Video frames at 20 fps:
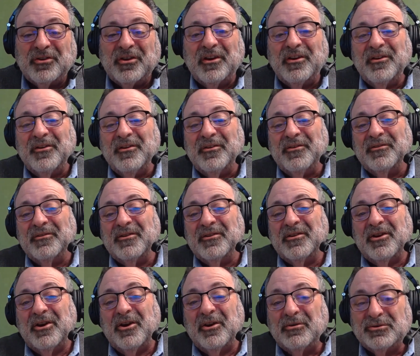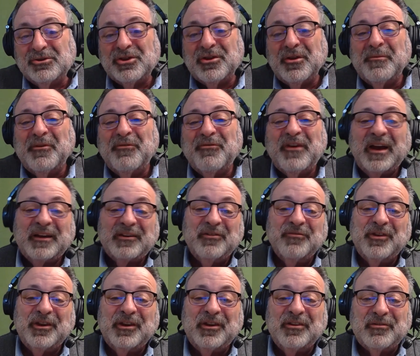to coach them
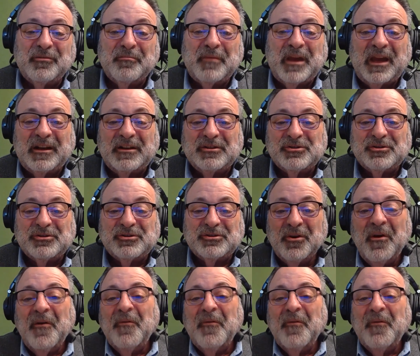effectively as a manager